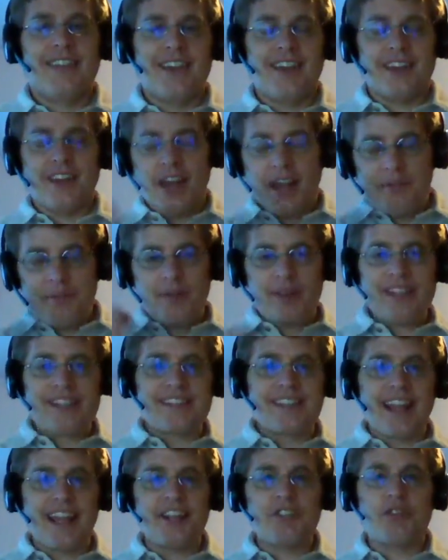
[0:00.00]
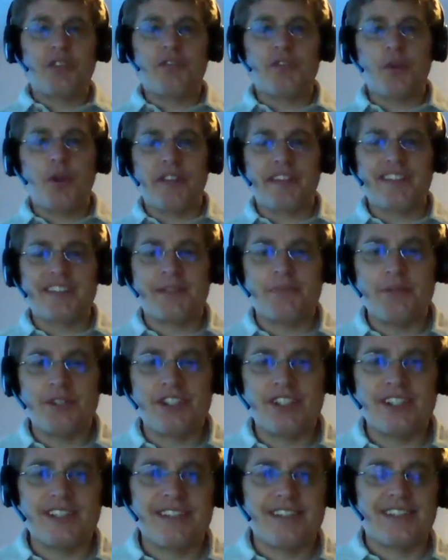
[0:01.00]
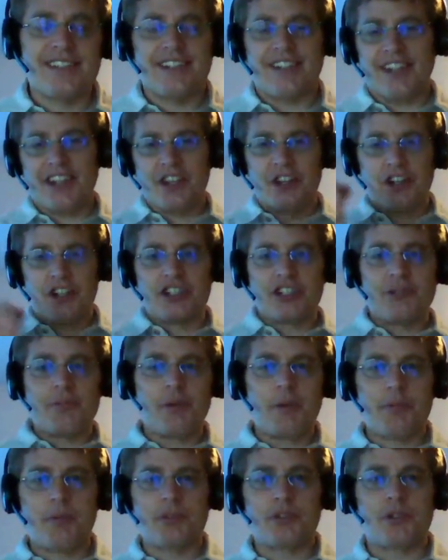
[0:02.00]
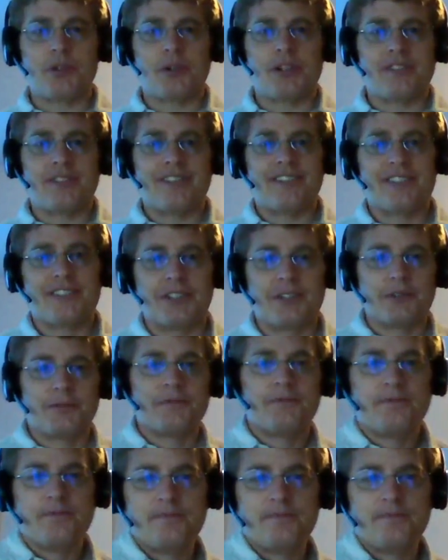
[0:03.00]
I'm excited to review all the submissions and encouraging people to join. So,